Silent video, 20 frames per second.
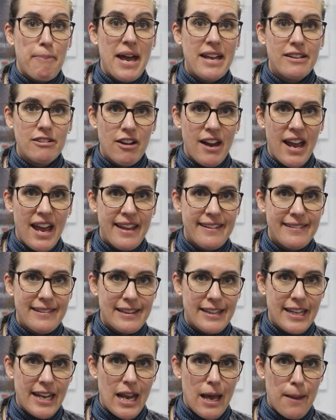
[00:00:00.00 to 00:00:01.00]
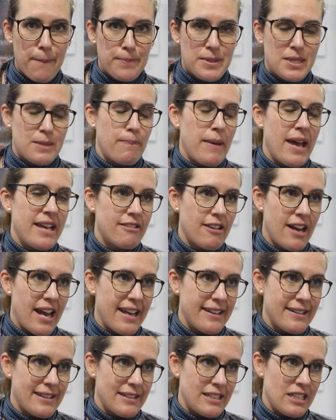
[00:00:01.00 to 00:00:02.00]
better handle the naps, better
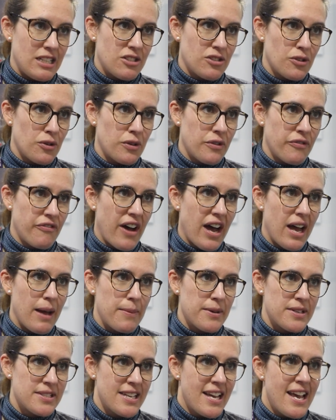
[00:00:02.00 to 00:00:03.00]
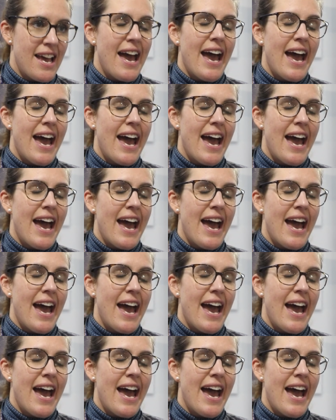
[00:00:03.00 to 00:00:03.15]
handle these short fibers